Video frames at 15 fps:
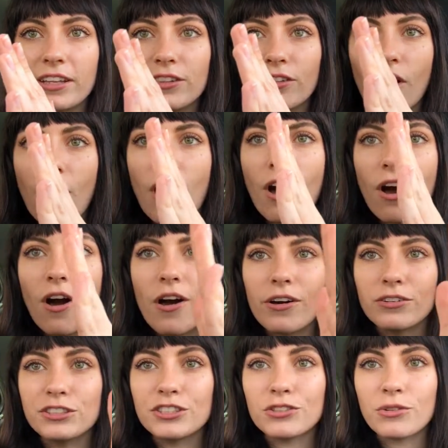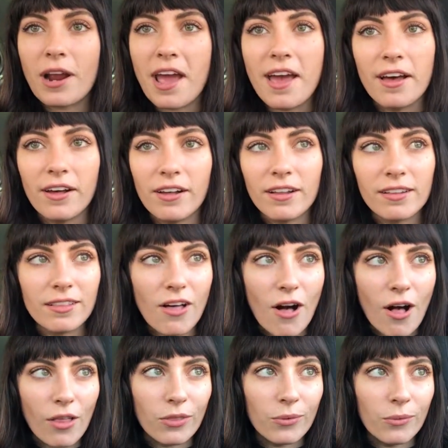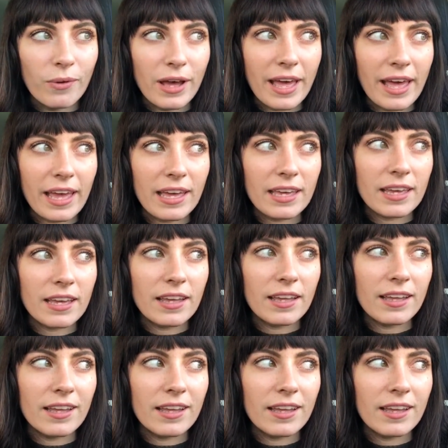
long trail all the way,